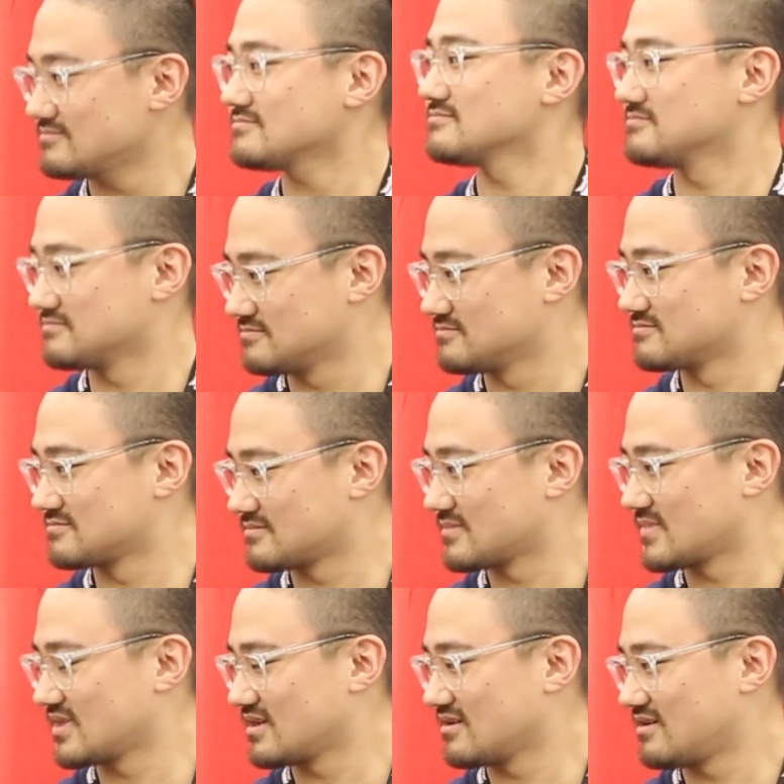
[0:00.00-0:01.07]

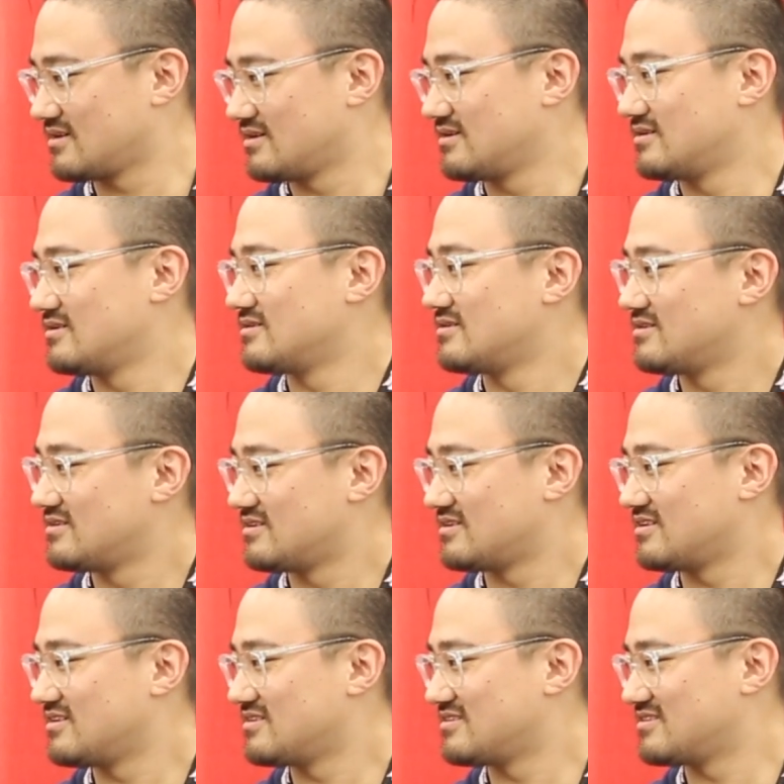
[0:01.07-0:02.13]

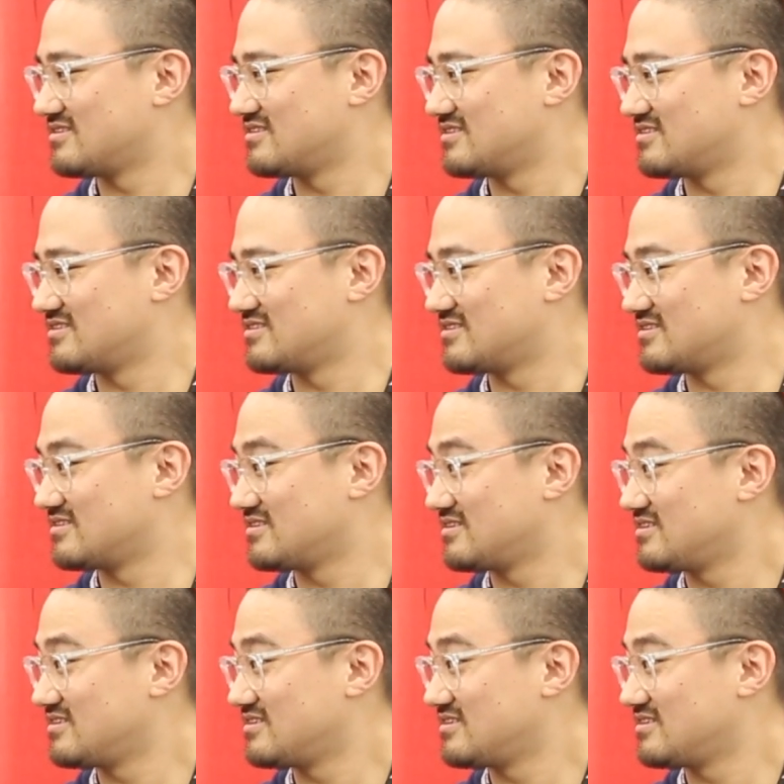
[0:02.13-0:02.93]
The person shown says nothing.